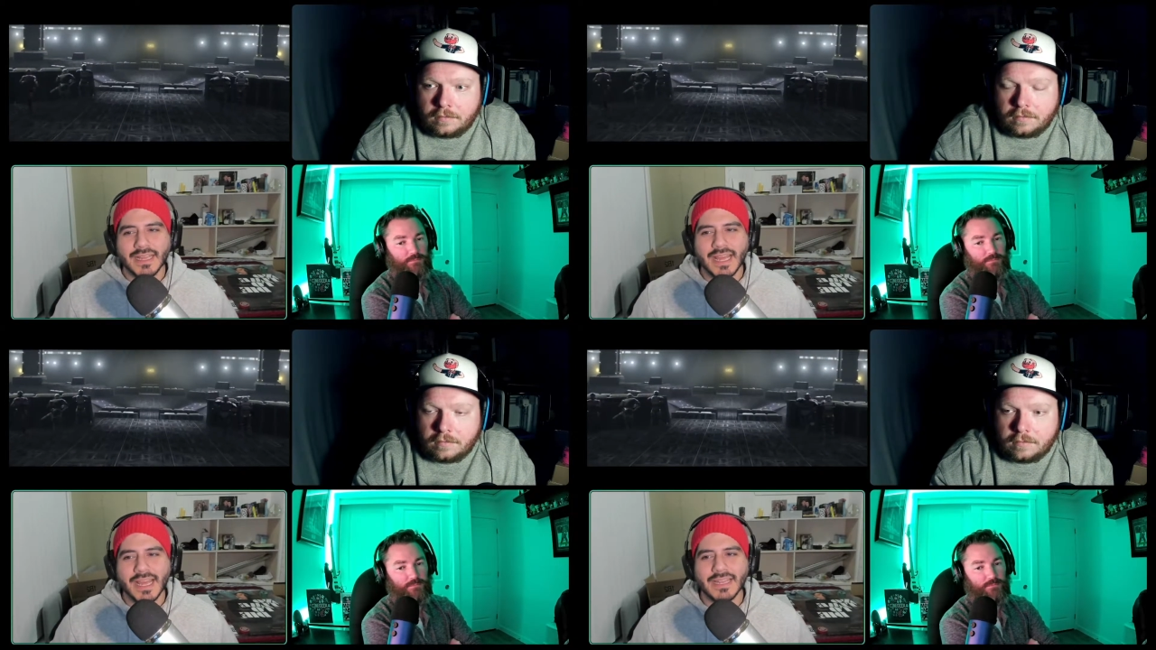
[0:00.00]

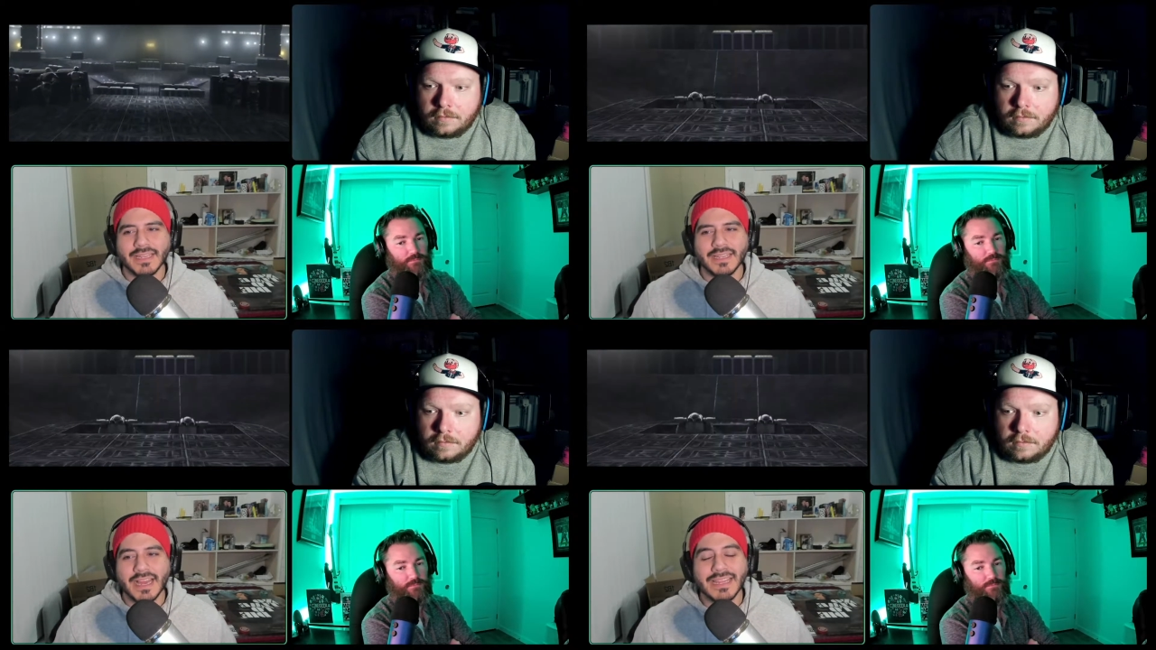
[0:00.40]

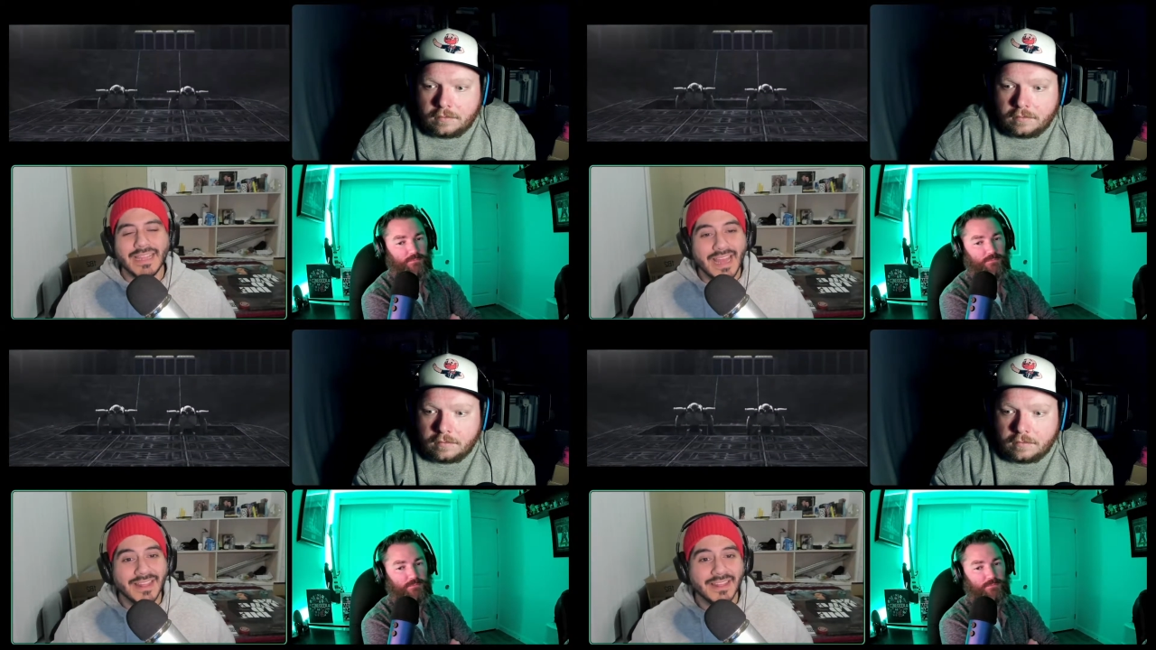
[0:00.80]
Speaker 1: and i
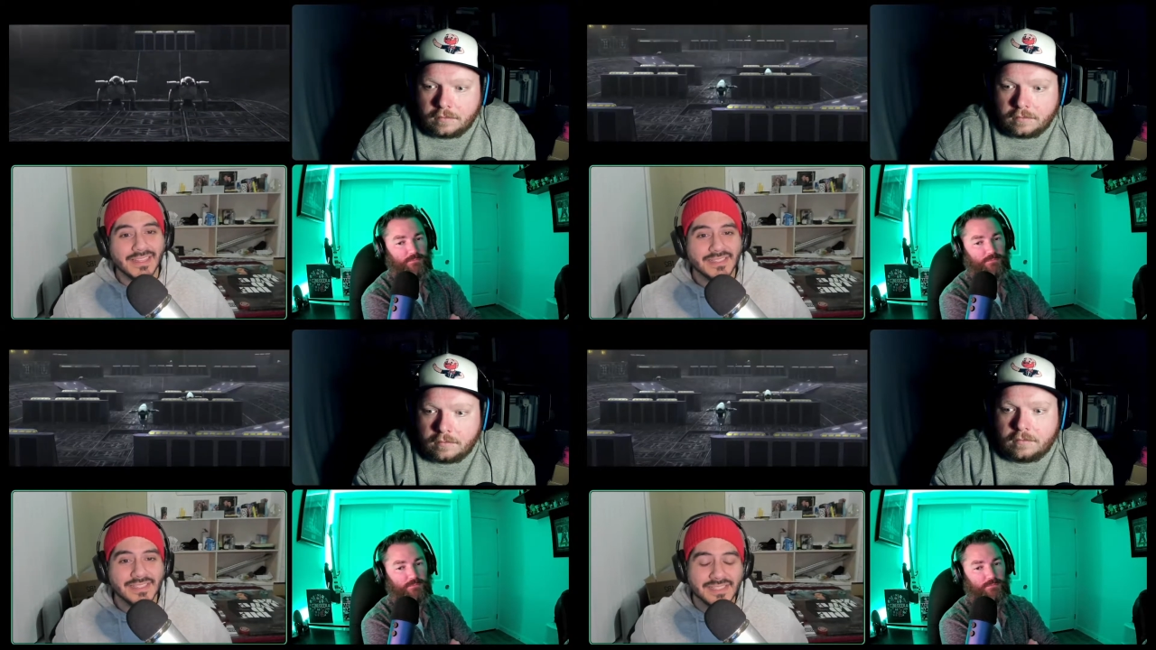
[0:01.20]
get
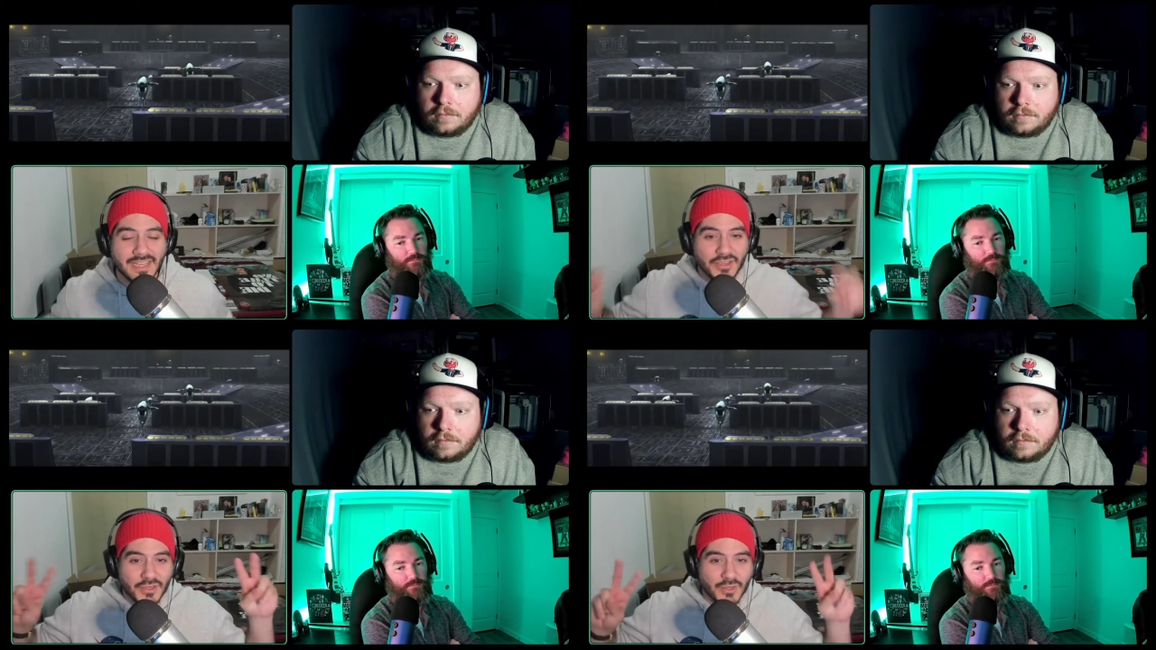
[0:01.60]
that this
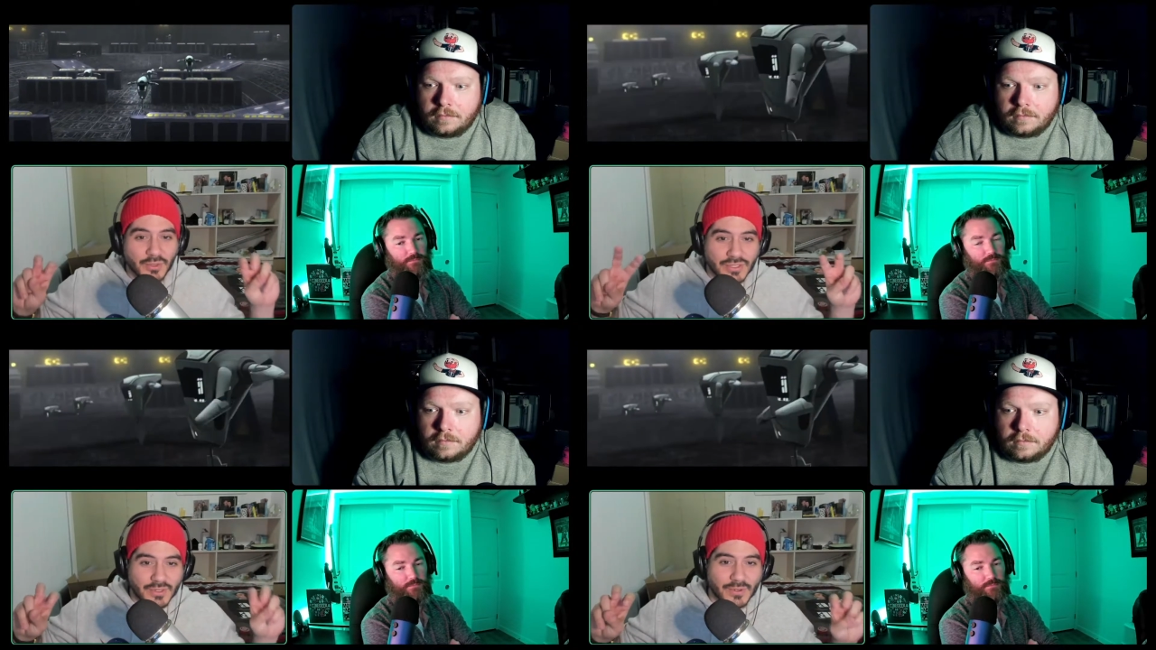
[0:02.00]
is a
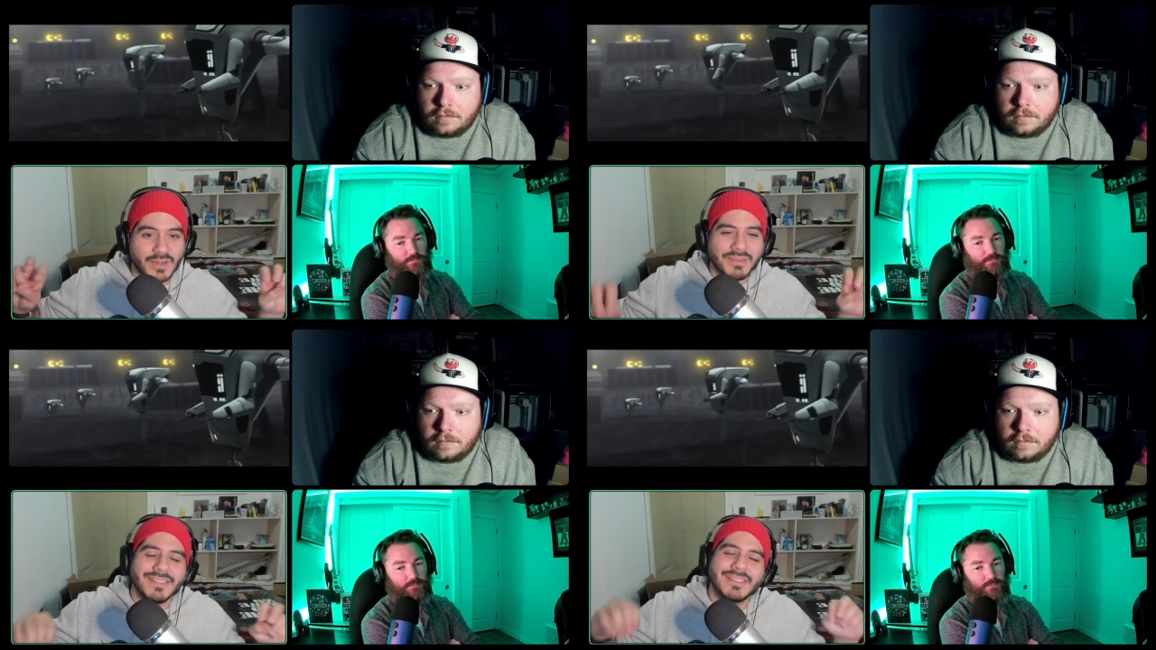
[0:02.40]
new
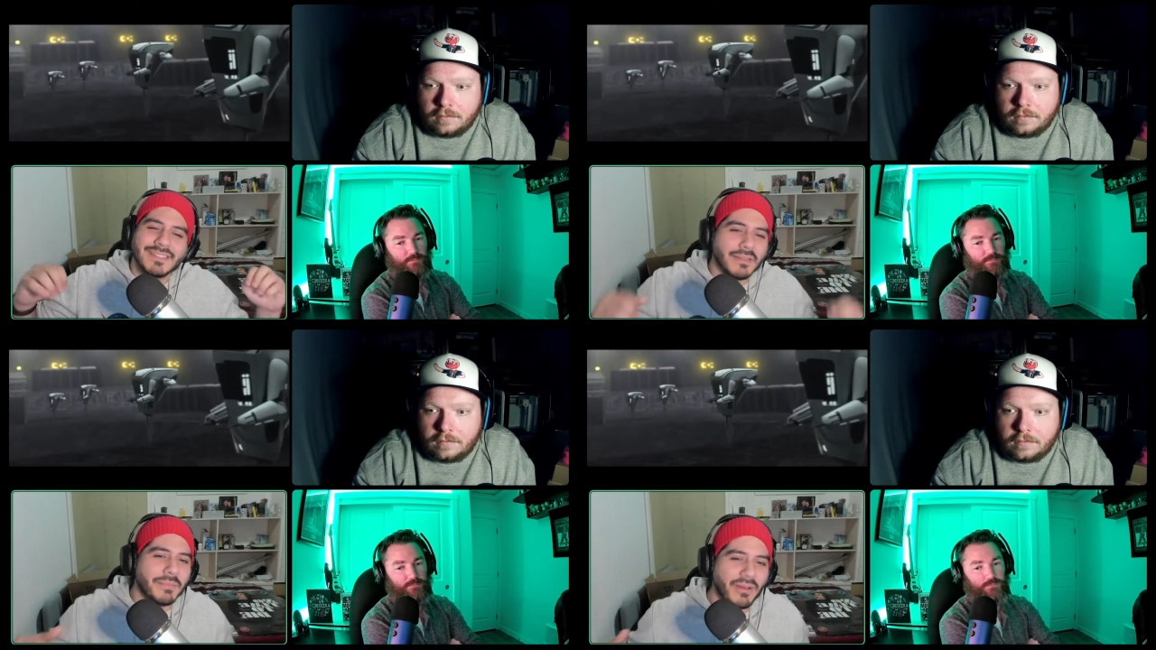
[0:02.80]
story but it's
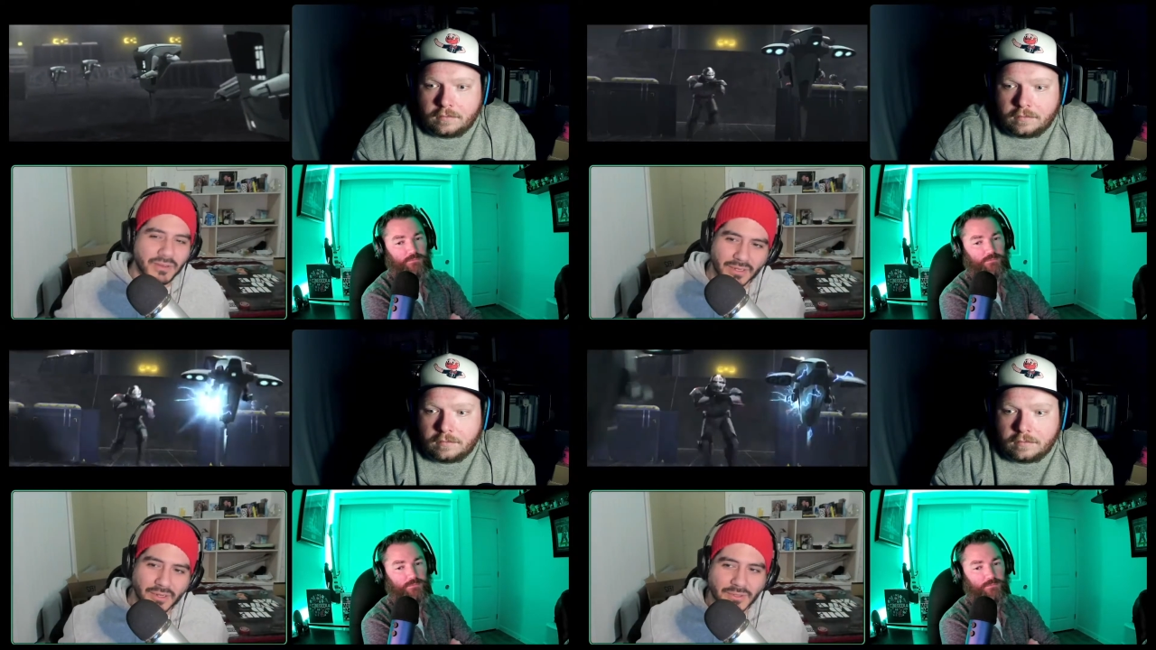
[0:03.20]
still
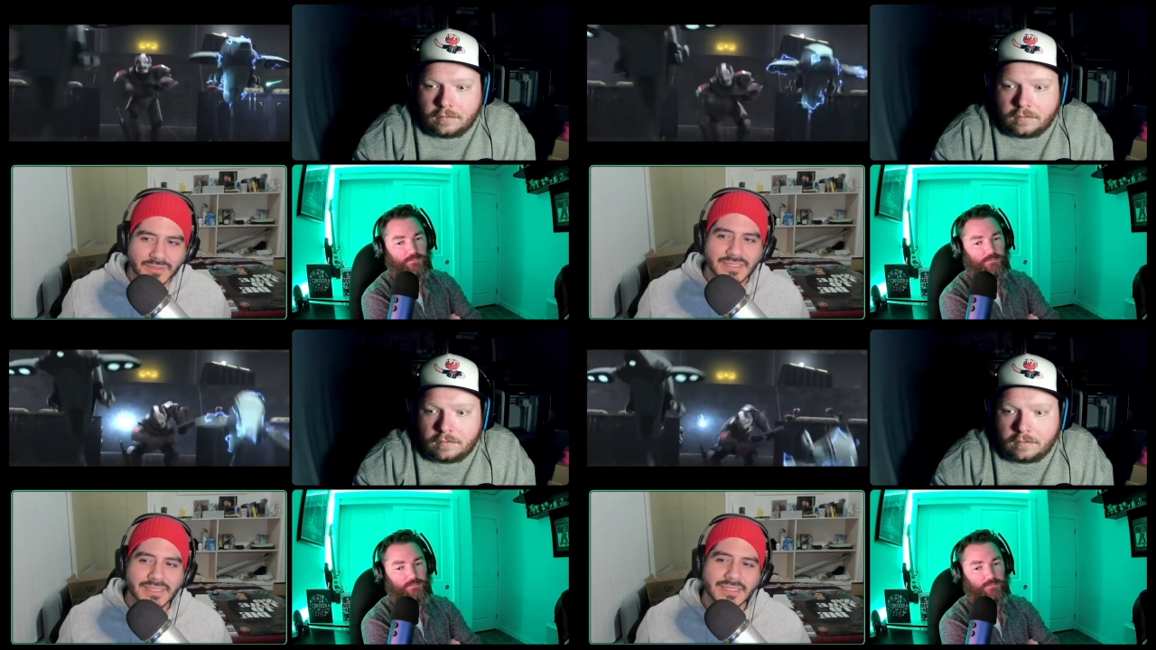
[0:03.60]
about
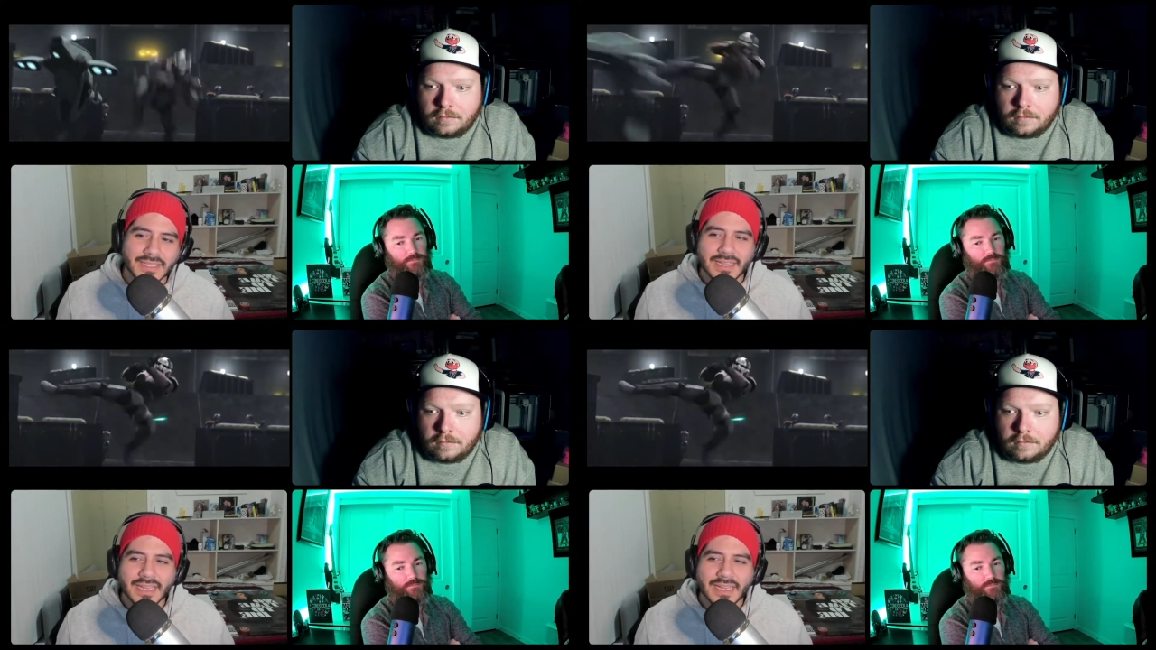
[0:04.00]
clones